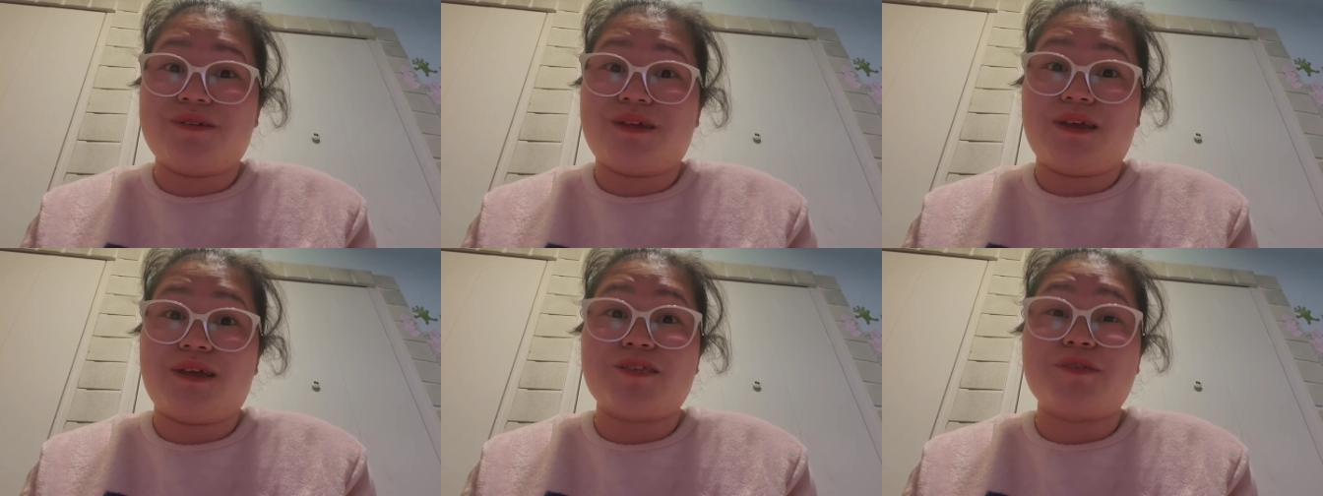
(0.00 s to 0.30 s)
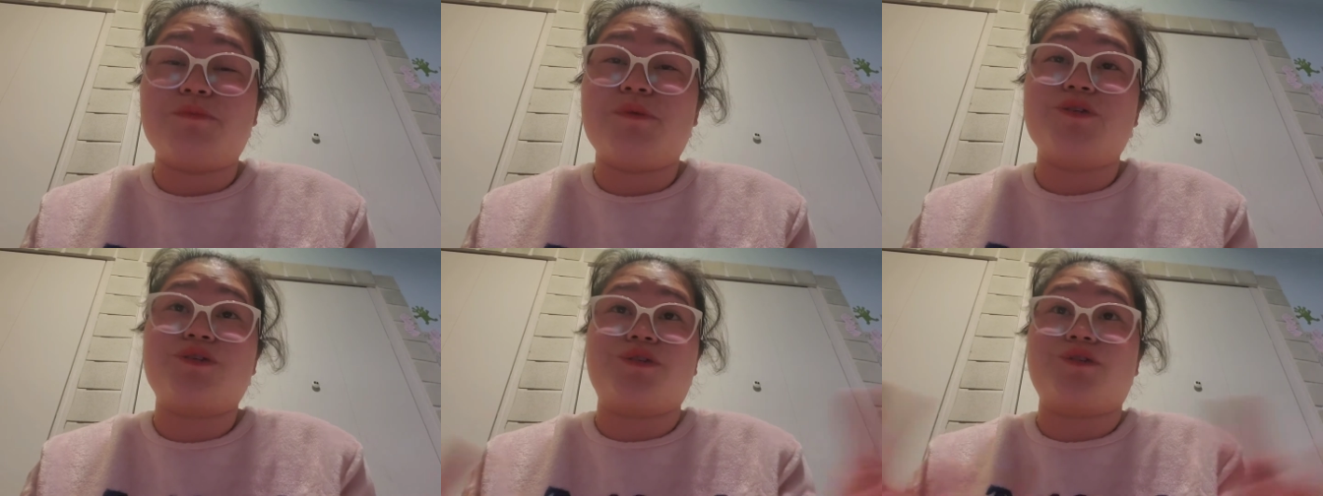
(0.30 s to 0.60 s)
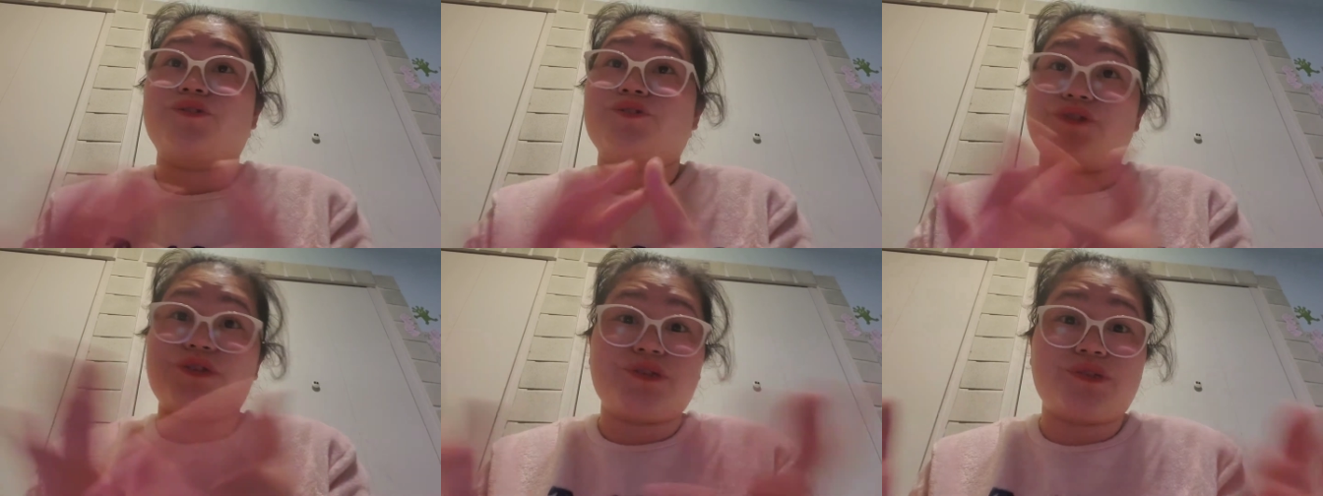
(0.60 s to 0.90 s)
as much as
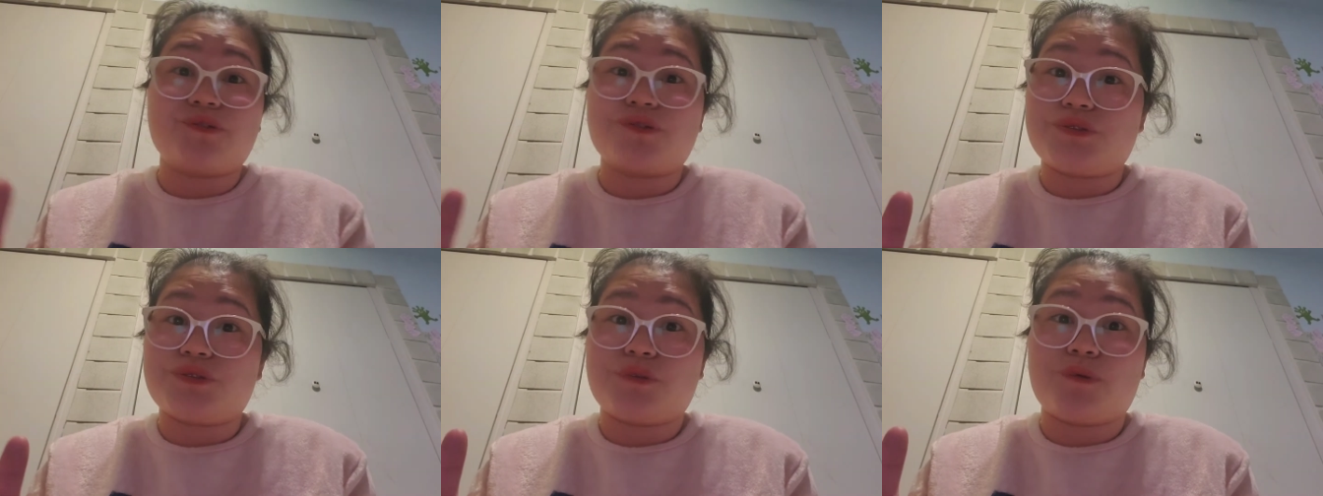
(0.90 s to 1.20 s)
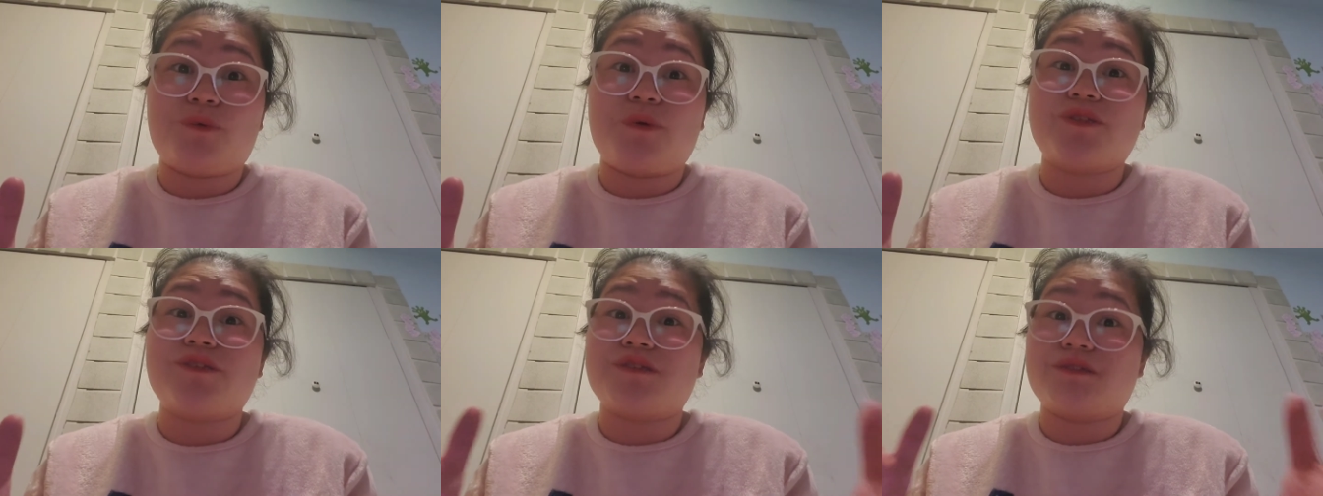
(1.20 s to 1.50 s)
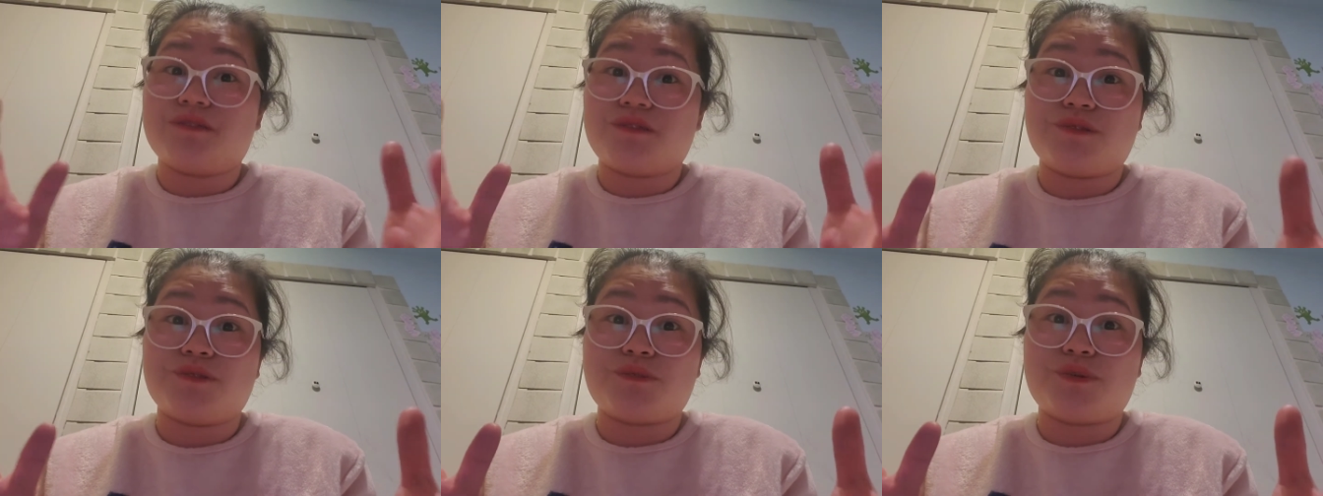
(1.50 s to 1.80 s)
Jesus knows what's in
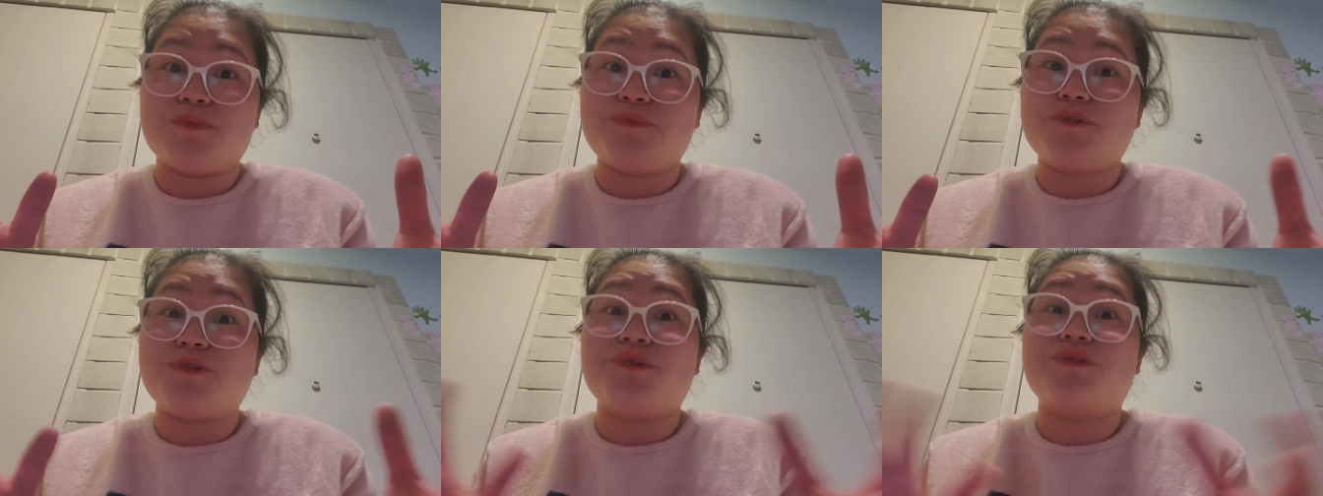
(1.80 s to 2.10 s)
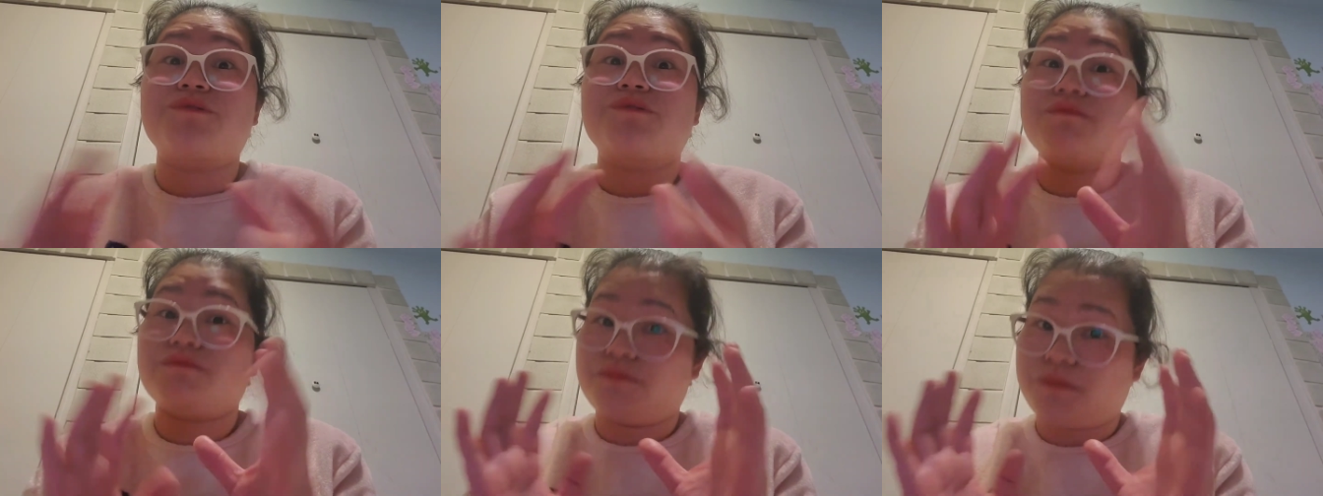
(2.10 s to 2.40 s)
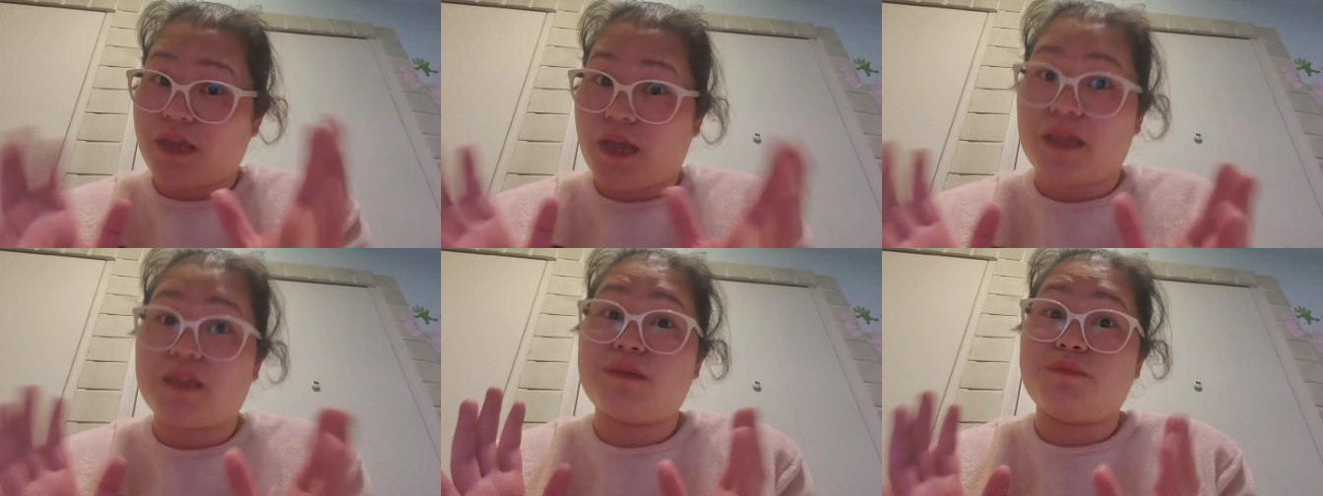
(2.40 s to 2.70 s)
the scripture,
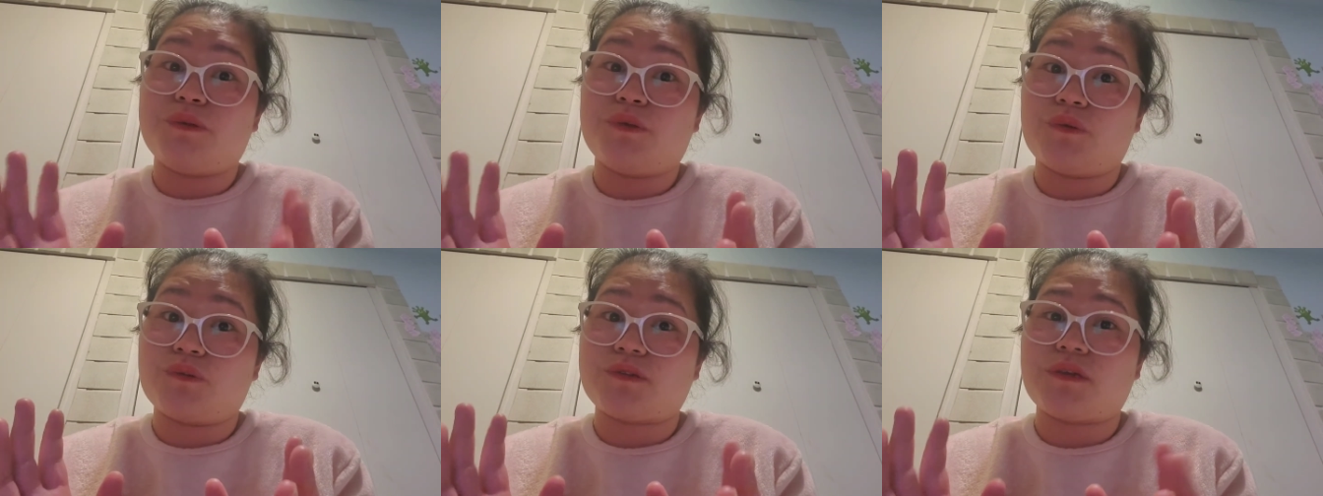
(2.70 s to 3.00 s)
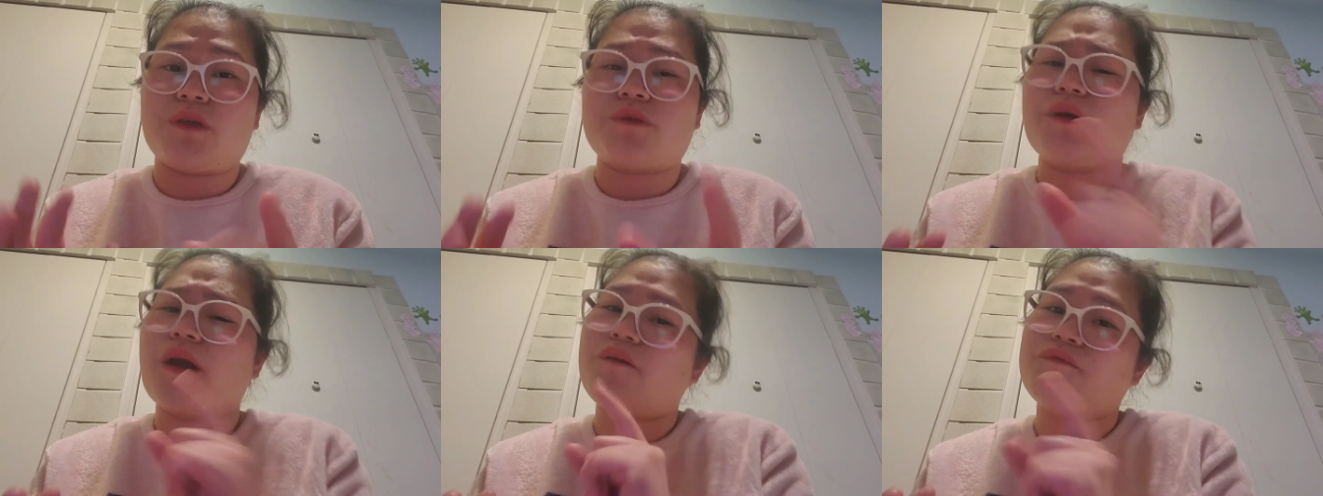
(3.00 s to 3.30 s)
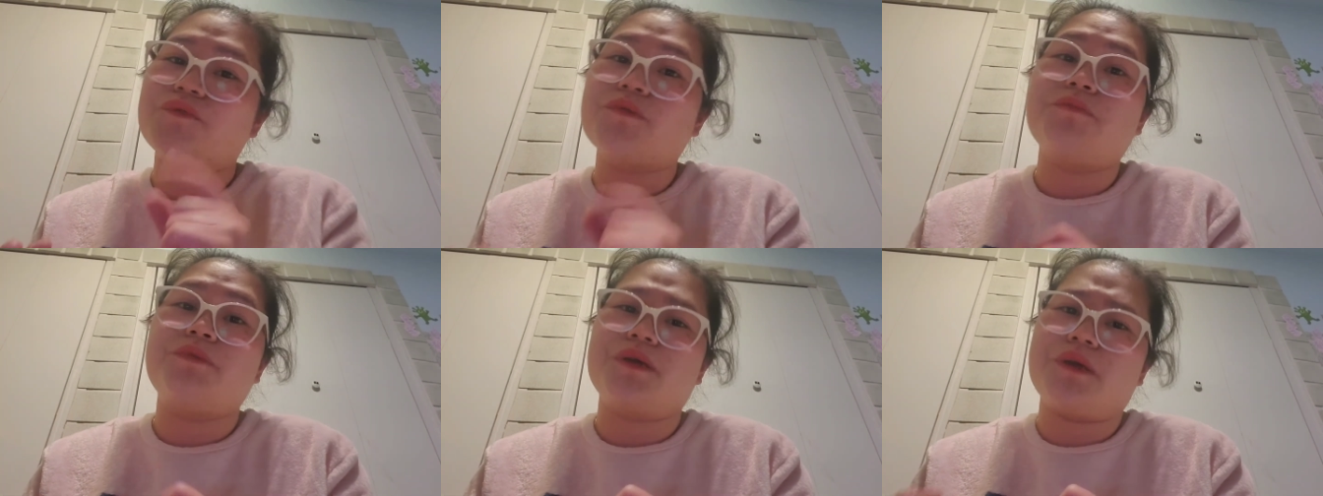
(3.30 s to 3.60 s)
the enemy knows that. You have
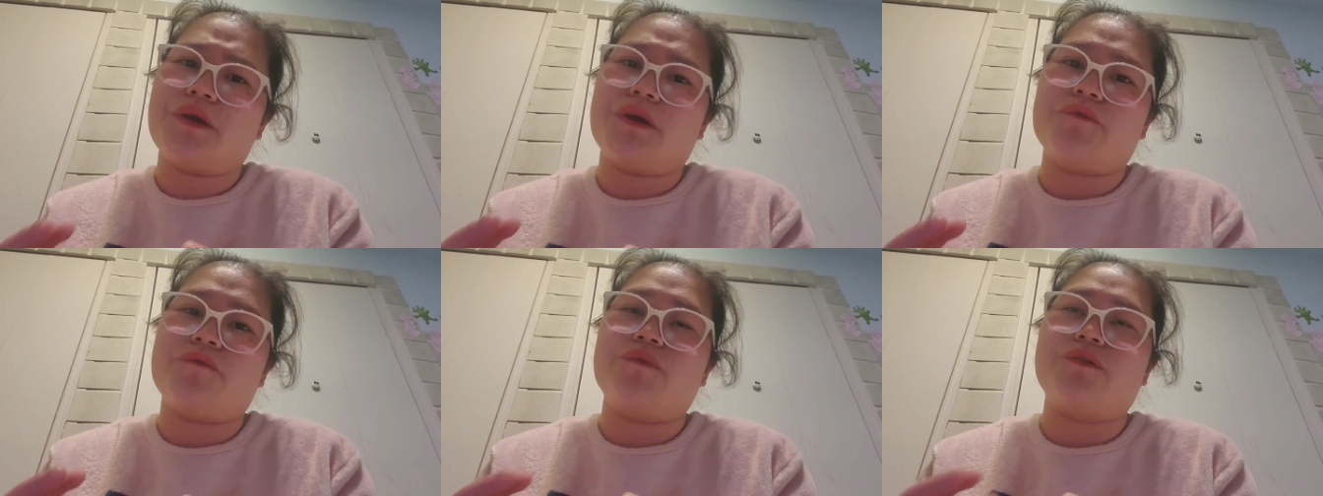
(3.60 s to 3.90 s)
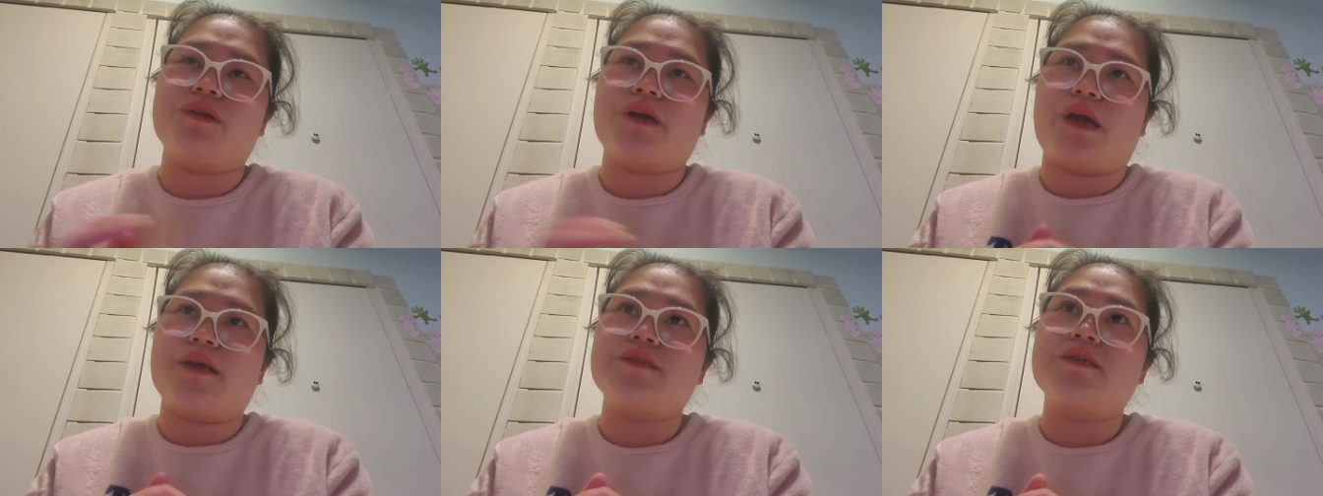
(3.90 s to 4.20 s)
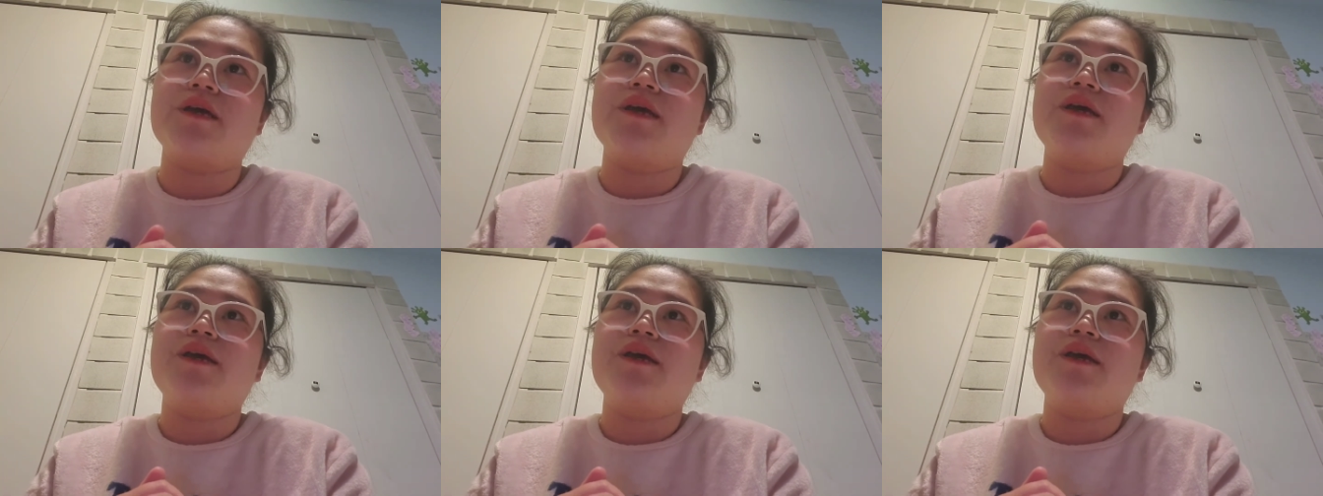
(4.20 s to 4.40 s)
to be careful, guys.